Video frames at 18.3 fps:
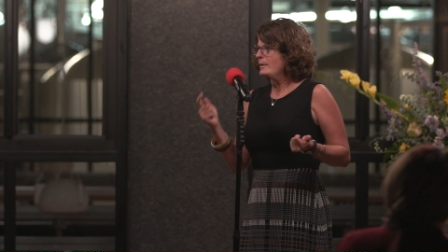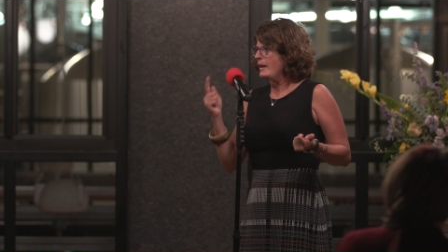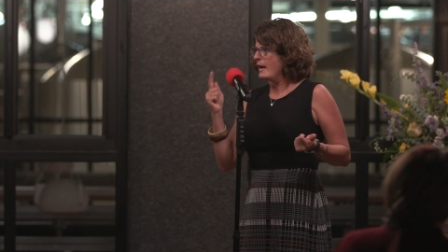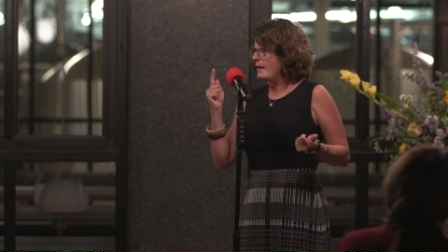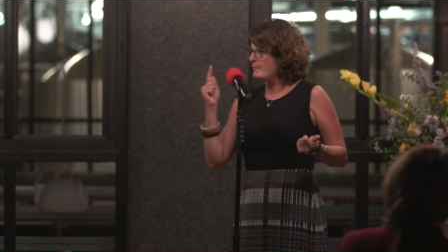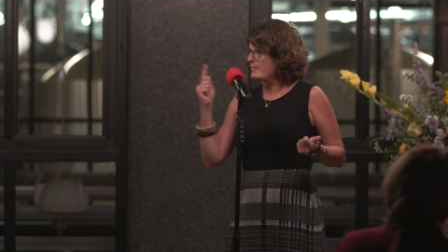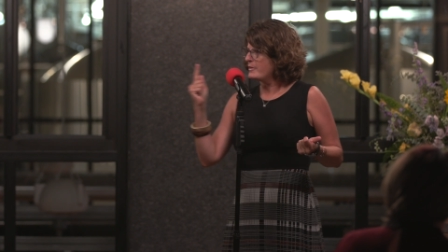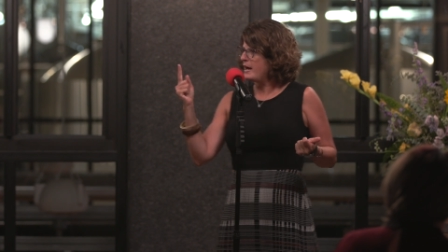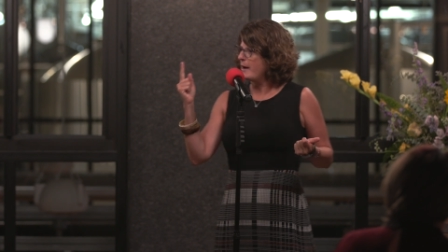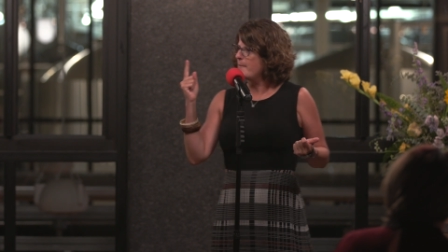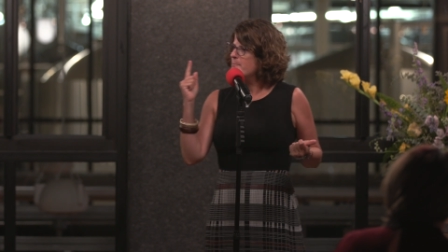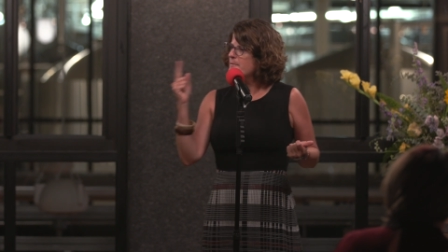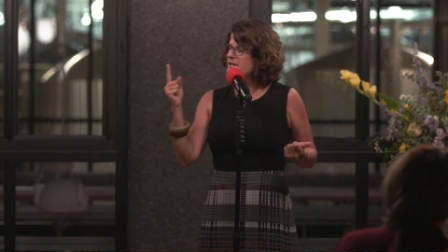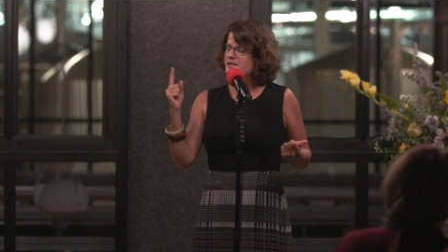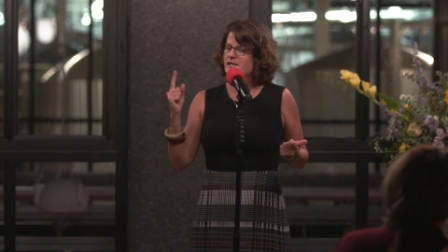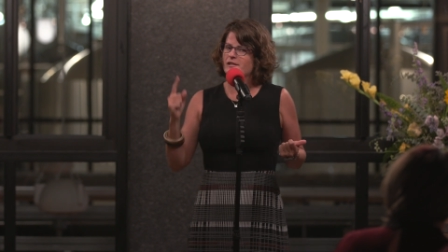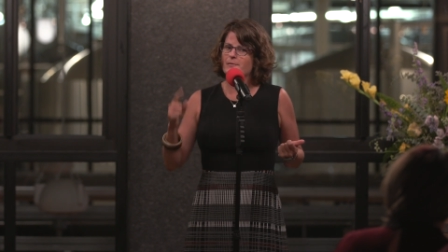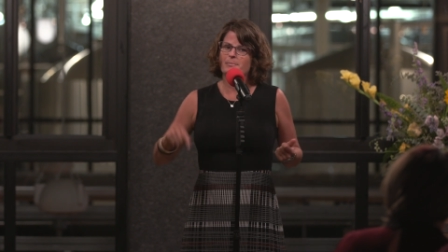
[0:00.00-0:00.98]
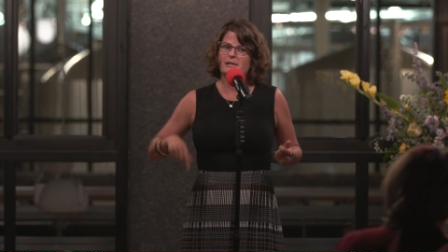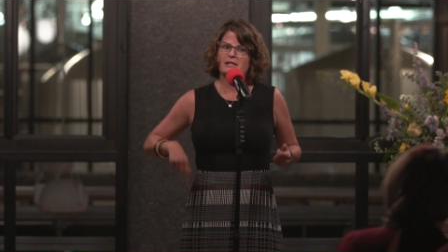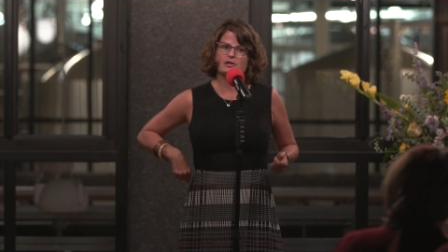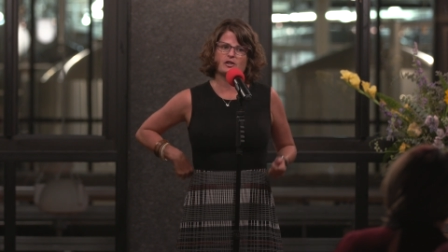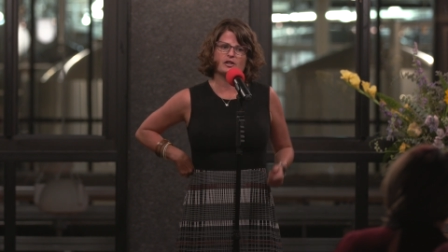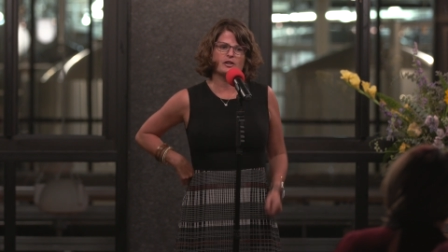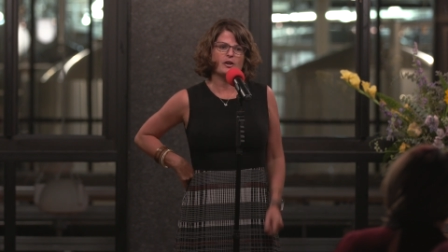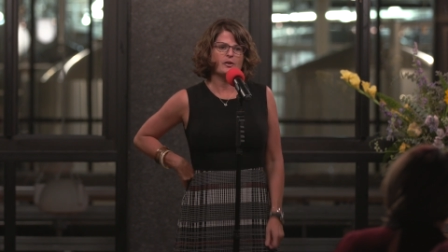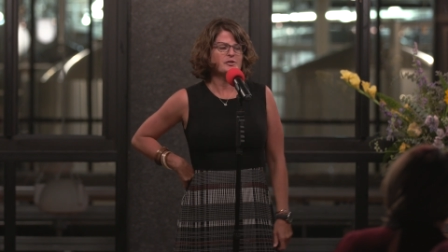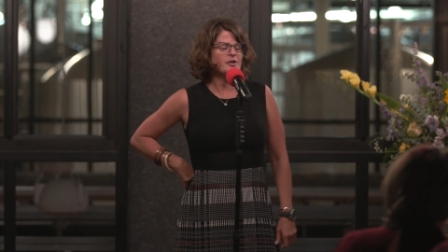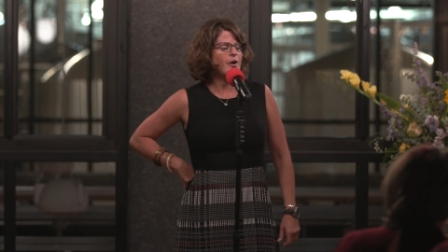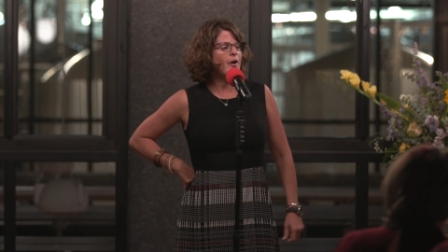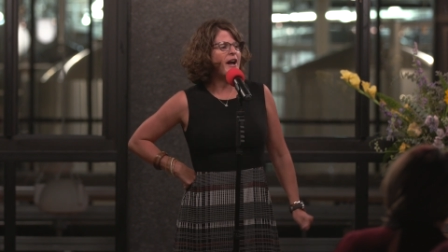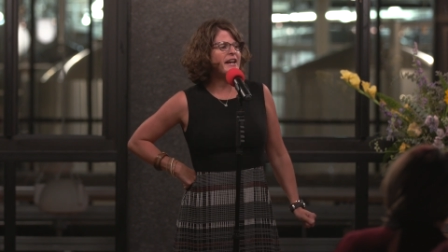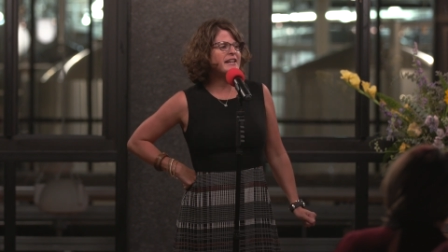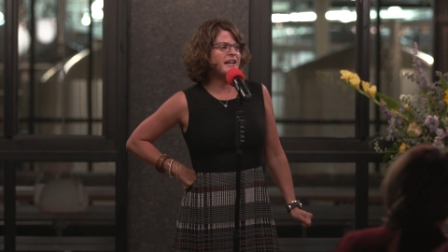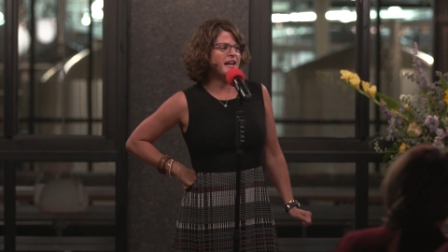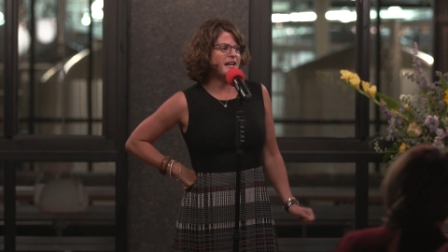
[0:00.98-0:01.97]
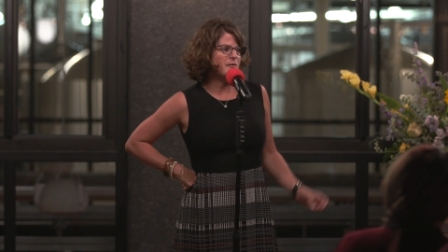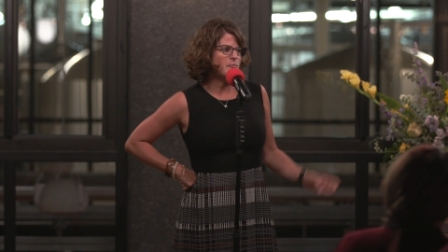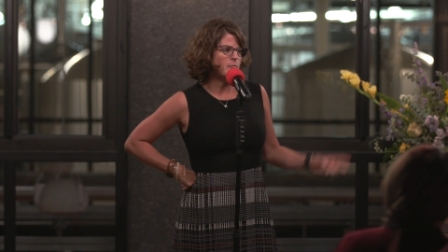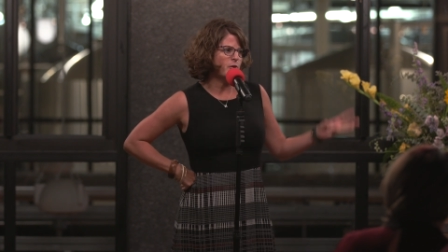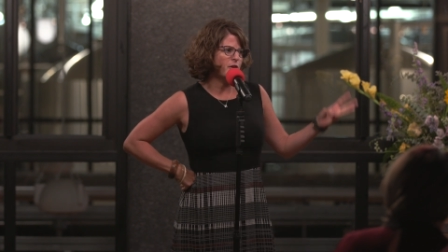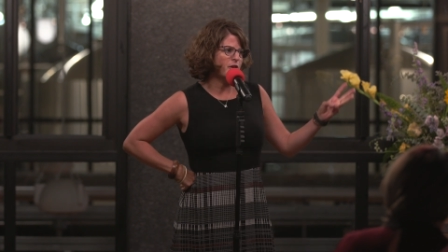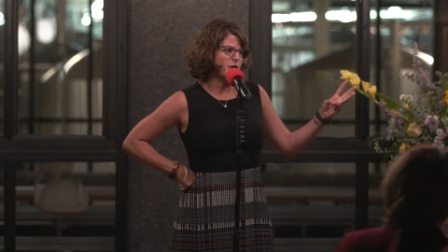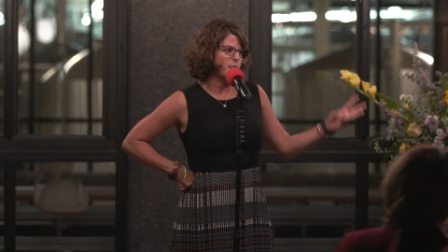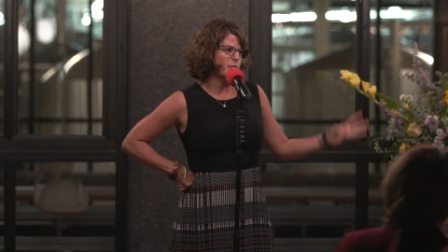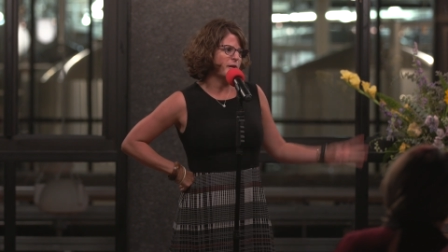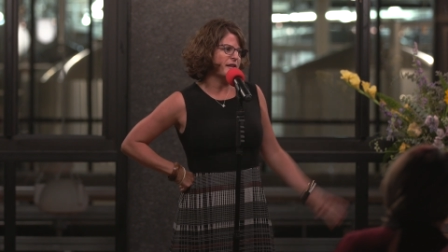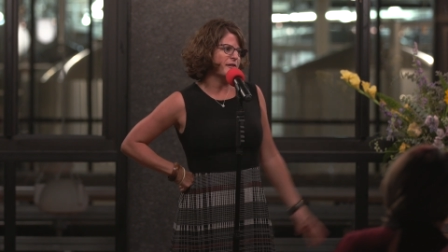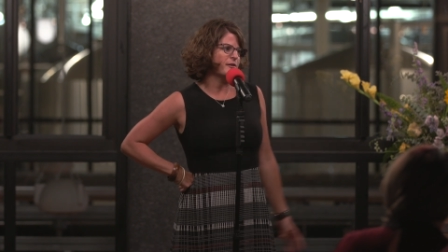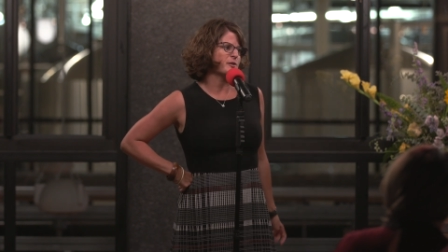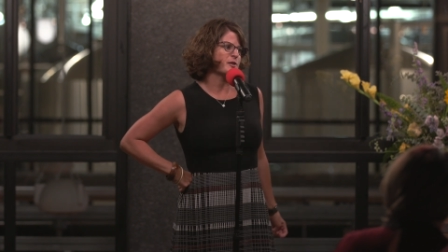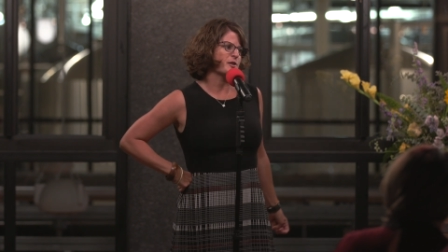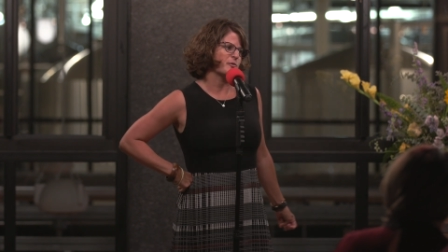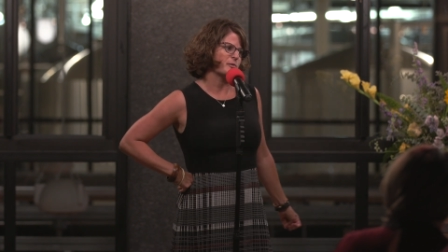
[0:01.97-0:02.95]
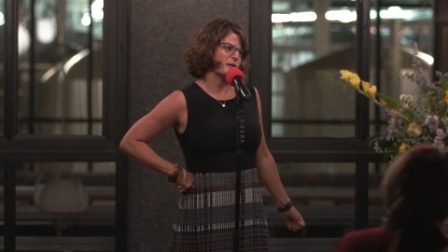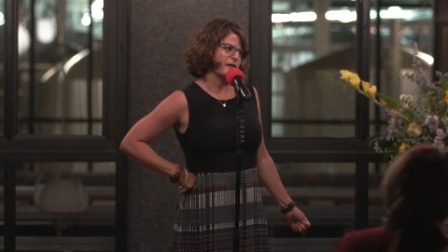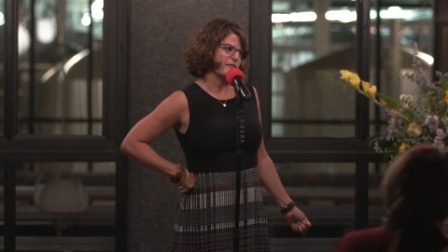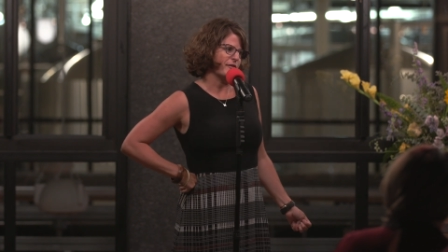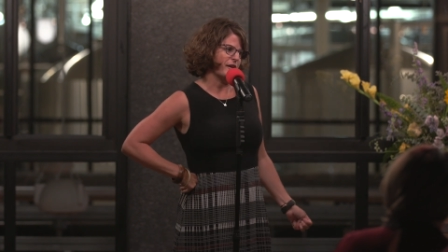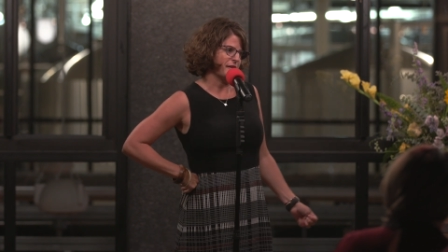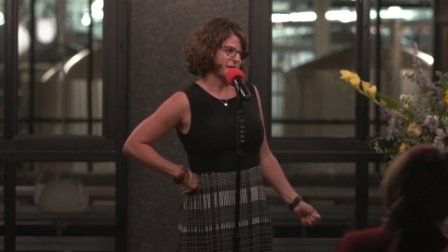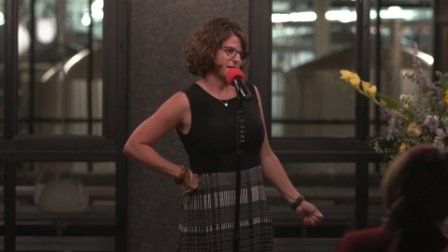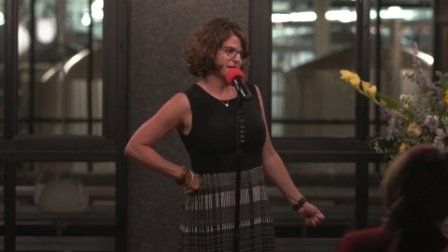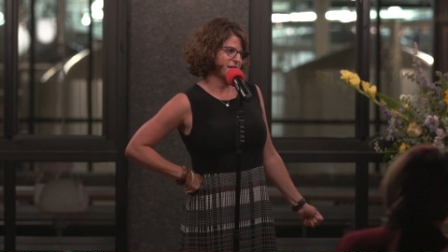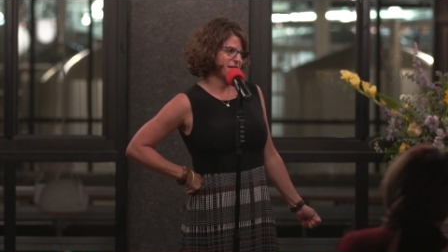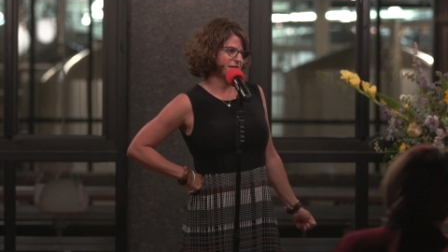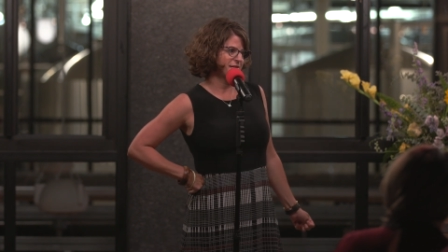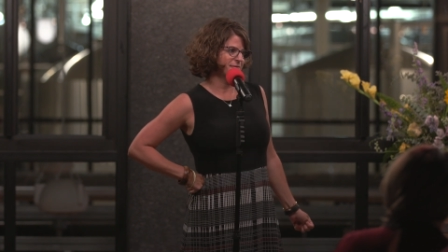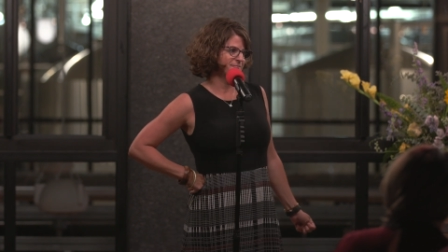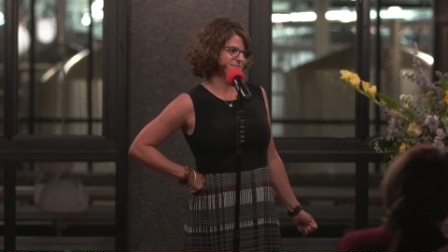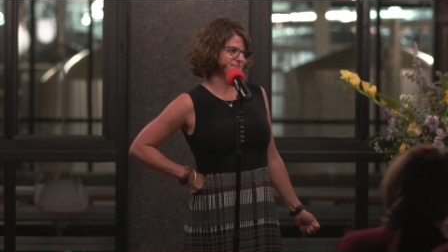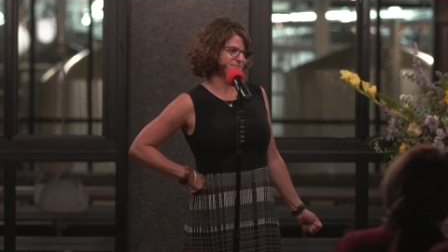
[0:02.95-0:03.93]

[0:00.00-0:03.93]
And without missing a beat, she goes, oh, I get it. We're in a we. There's 3 of us.